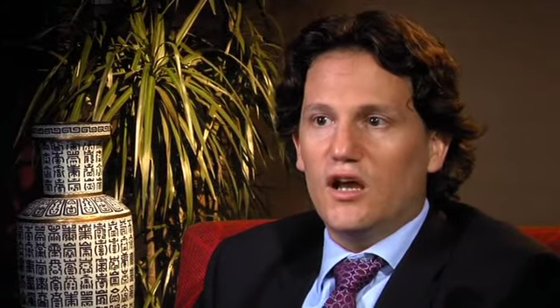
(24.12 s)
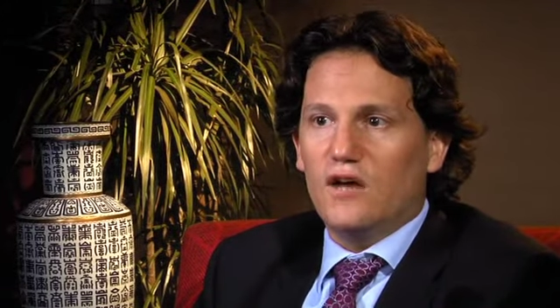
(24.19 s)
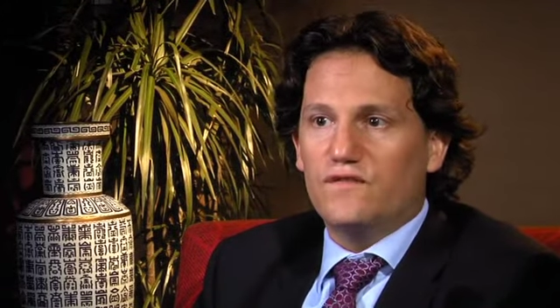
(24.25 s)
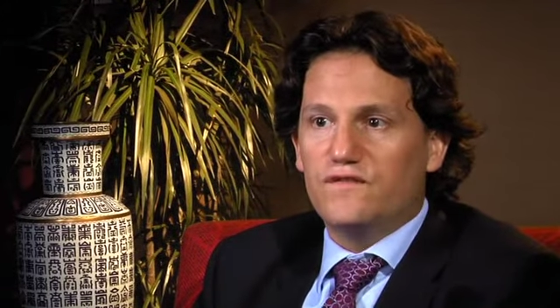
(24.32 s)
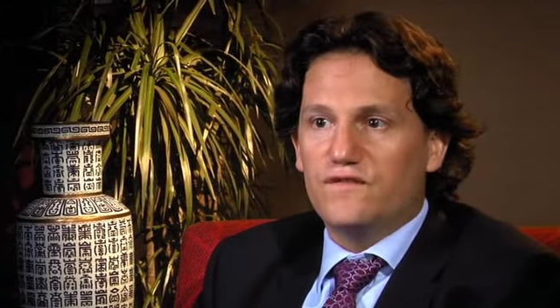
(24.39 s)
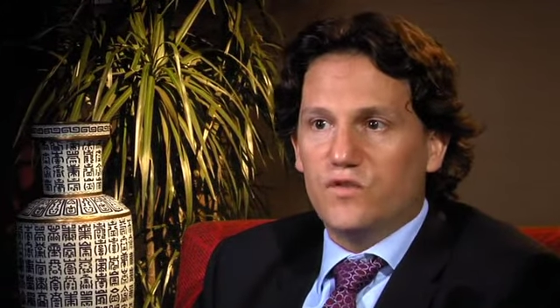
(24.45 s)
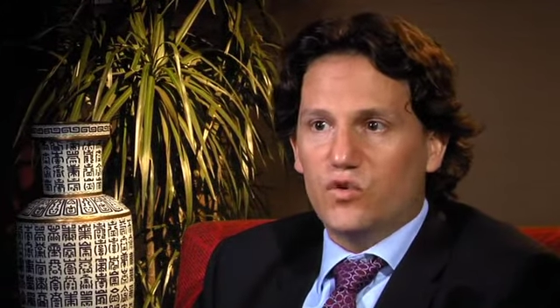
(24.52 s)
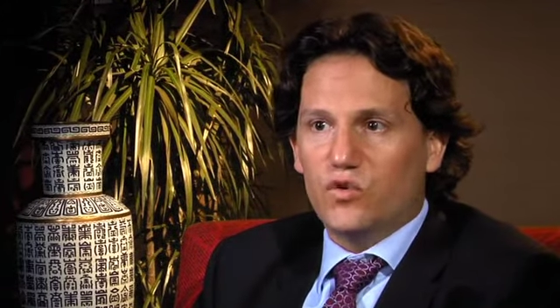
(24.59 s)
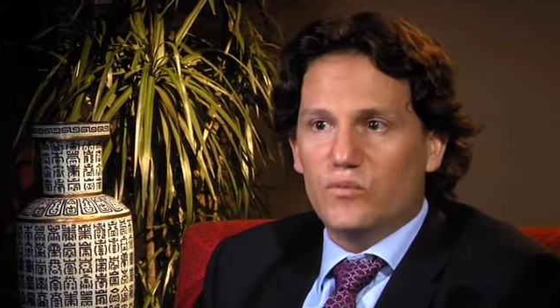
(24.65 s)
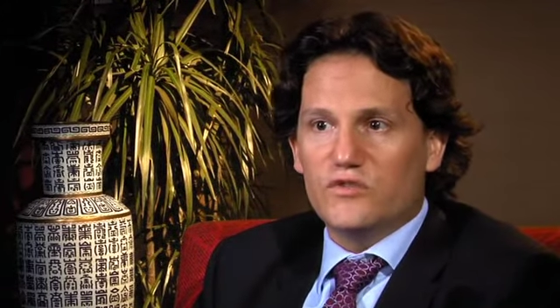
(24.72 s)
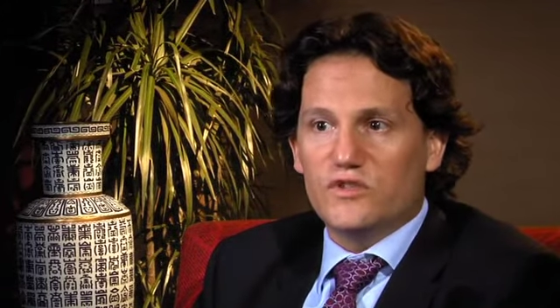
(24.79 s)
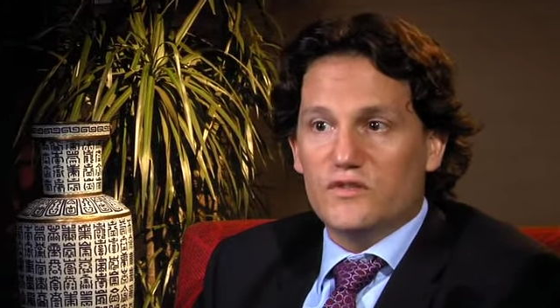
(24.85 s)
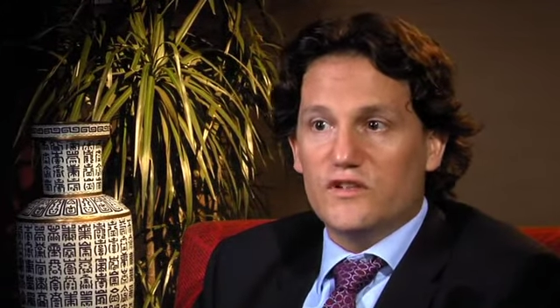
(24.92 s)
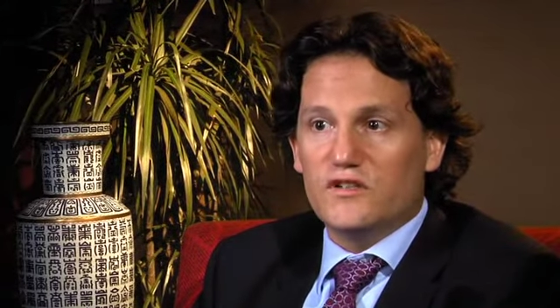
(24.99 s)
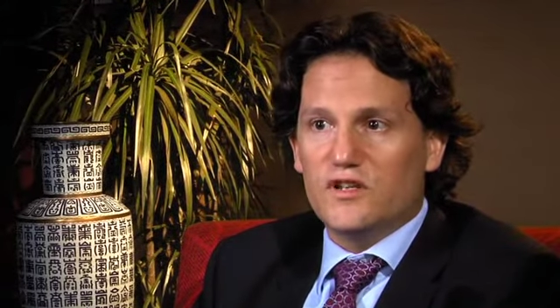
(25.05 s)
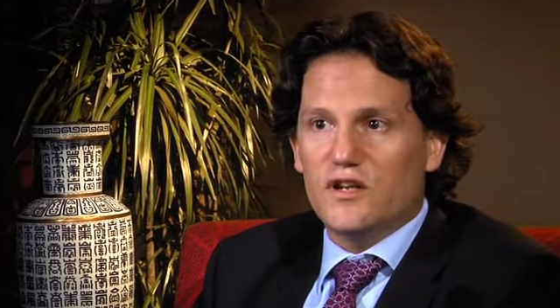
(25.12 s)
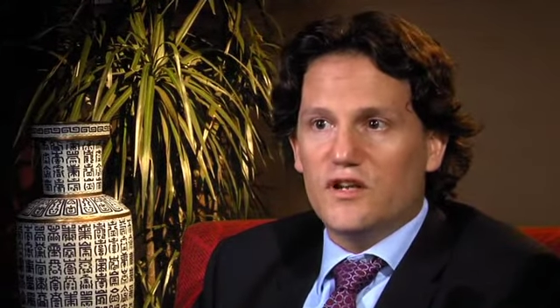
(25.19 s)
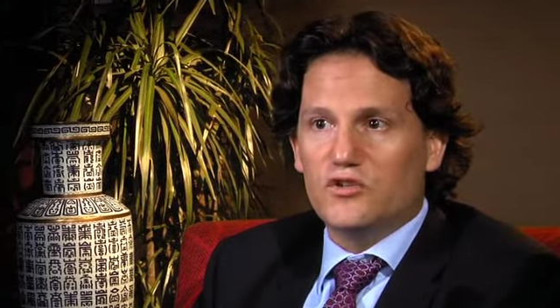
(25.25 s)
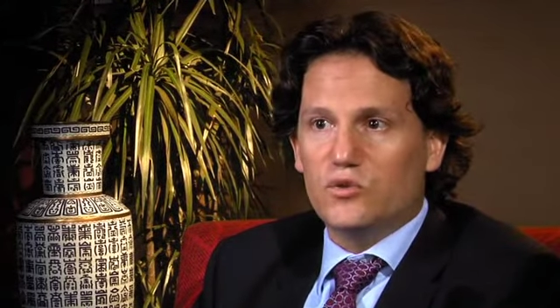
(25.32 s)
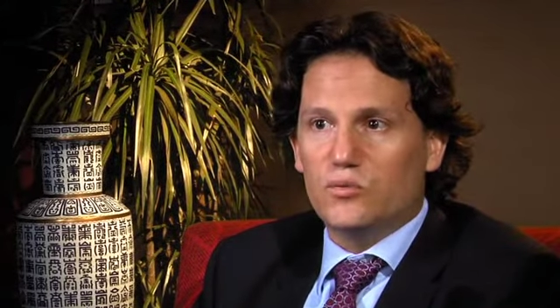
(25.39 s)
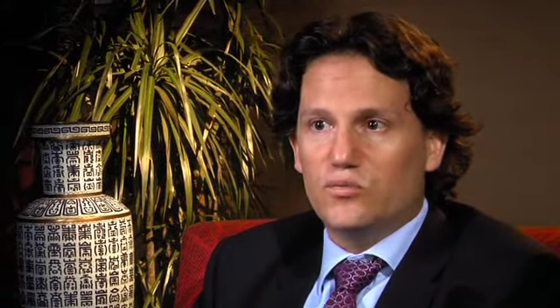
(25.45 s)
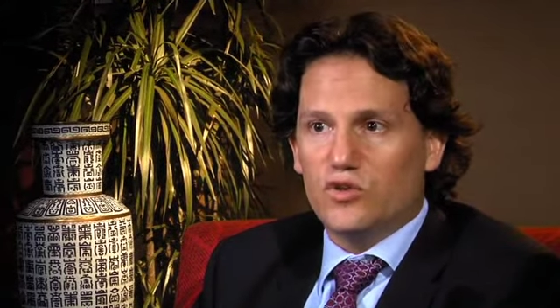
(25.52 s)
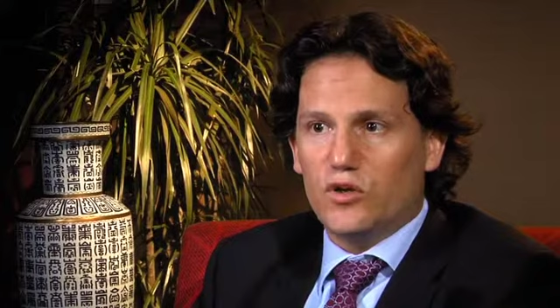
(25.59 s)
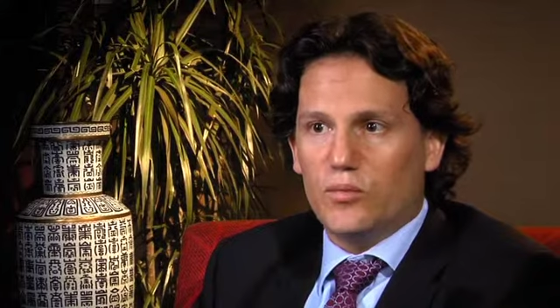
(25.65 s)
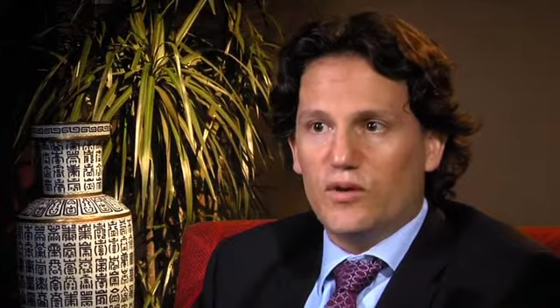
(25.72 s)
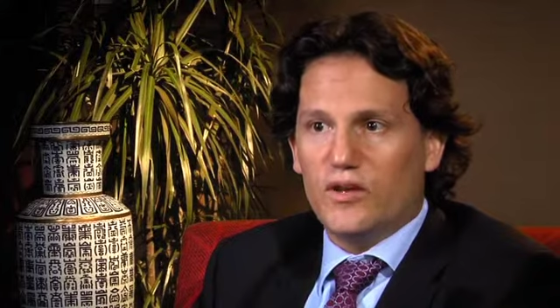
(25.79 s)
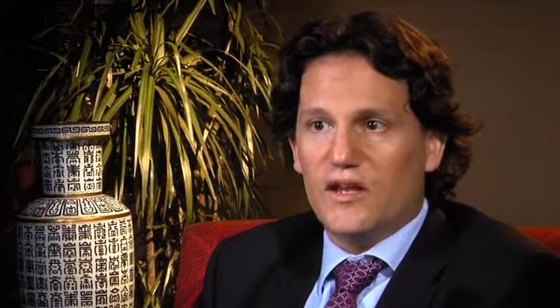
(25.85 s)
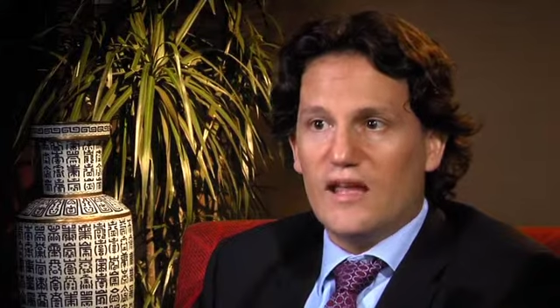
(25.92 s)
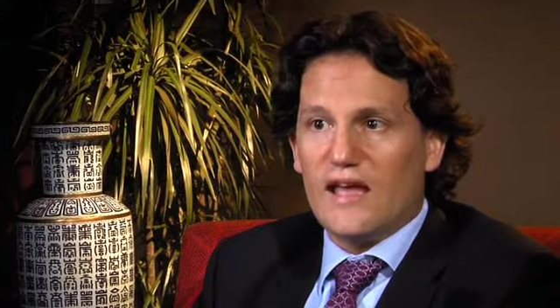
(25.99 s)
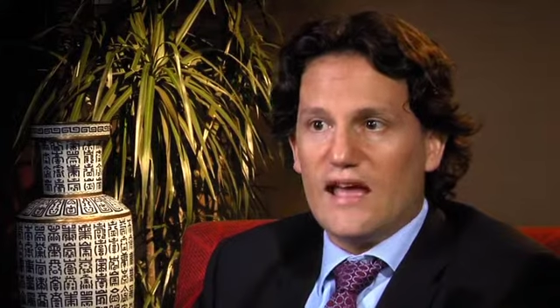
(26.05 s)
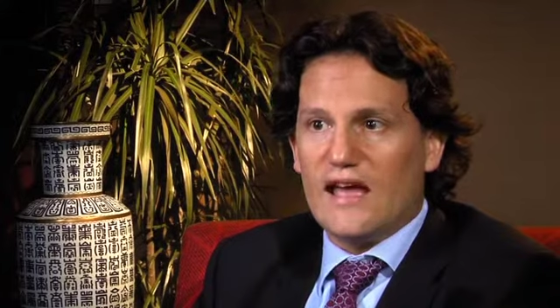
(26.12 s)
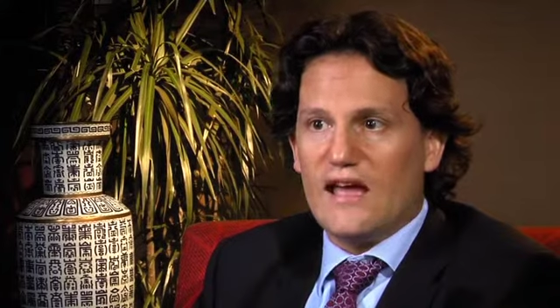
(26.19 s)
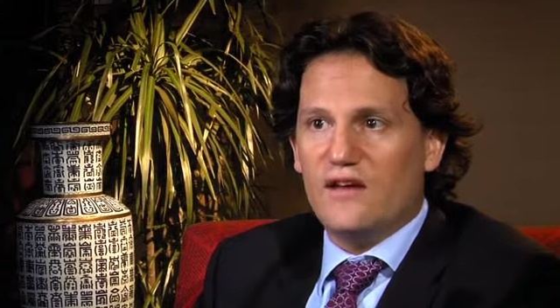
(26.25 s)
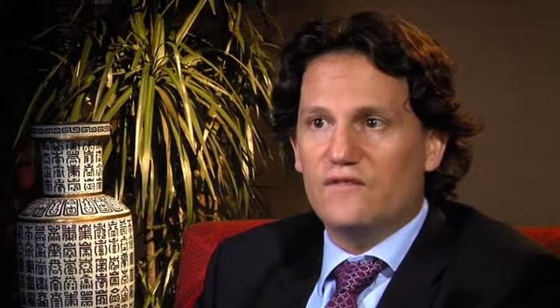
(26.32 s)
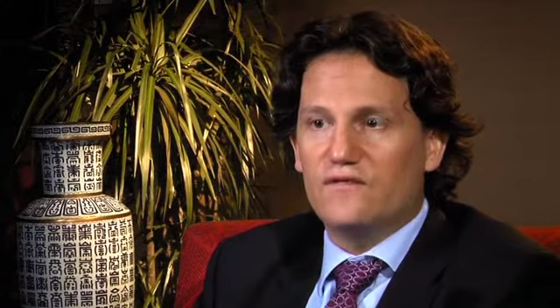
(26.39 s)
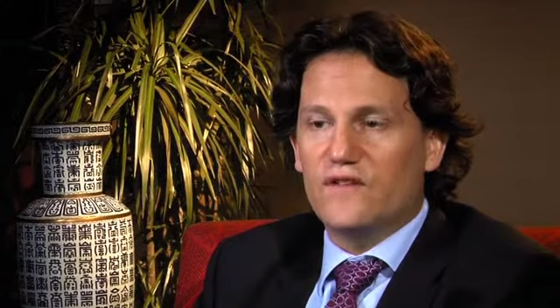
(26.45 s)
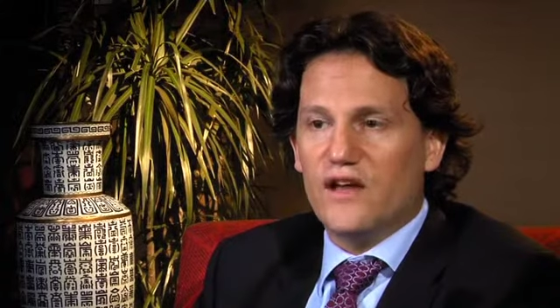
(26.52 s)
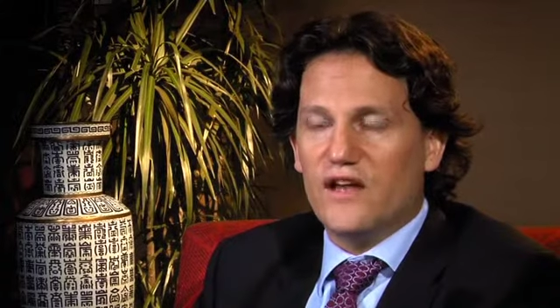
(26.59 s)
forms of intellectual property have